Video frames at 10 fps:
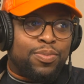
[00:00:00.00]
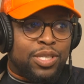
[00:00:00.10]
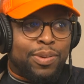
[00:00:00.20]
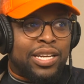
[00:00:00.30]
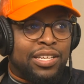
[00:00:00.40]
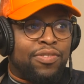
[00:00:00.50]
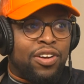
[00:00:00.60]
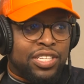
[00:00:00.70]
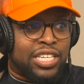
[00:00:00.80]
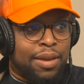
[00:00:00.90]
perspective
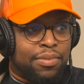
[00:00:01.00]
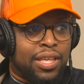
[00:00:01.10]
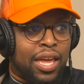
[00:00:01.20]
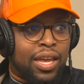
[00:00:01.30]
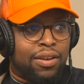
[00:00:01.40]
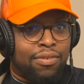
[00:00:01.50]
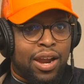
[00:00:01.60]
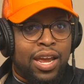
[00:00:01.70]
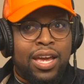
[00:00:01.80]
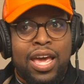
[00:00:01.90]
on the same thing,
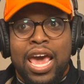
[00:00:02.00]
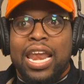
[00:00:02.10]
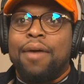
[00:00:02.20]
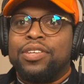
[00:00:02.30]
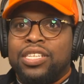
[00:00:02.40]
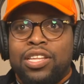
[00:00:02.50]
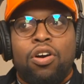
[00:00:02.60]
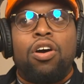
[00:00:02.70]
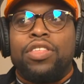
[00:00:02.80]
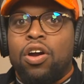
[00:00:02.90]
right? And obviously they
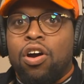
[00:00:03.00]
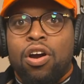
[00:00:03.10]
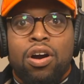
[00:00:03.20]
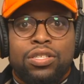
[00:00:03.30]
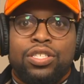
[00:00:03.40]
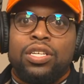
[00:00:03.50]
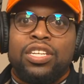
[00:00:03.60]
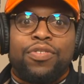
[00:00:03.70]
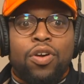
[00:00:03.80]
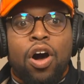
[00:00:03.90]
are to
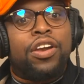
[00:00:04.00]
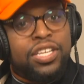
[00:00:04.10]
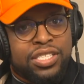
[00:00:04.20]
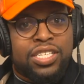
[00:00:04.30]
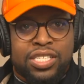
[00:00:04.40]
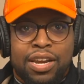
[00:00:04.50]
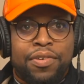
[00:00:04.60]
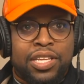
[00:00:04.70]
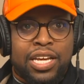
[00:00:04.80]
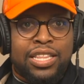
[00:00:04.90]
different audiences and
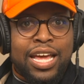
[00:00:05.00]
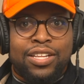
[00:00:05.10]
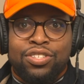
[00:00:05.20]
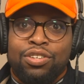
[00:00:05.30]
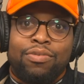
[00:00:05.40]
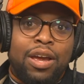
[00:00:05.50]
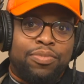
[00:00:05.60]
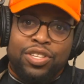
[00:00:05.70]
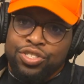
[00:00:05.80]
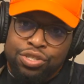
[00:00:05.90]
everything like that too, right?
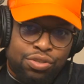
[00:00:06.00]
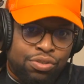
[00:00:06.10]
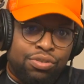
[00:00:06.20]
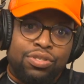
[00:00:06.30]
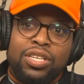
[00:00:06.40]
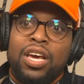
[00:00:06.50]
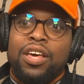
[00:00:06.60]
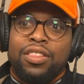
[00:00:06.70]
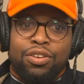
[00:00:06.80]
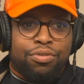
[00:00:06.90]
The Jews,
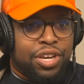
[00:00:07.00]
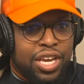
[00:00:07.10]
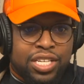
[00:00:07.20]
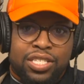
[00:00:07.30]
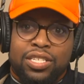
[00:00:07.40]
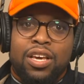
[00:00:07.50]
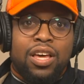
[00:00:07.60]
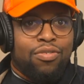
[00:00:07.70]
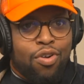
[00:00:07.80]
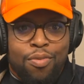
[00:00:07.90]
the Greeks,
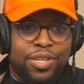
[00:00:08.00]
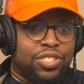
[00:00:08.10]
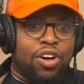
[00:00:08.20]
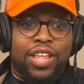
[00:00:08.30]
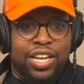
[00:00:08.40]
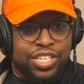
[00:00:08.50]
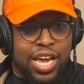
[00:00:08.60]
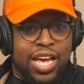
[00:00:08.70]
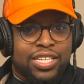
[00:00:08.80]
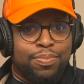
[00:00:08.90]
Romans, all that
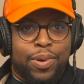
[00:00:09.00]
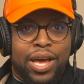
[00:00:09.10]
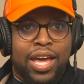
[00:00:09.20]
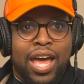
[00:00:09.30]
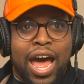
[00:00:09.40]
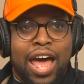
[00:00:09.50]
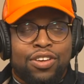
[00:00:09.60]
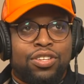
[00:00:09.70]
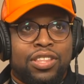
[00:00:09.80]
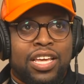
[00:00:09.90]
jazz. But I
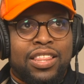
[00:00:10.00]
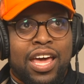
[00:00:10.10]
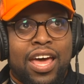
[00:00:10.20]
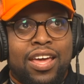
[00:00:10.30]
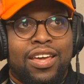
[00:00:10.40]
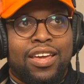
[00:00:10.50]
also think that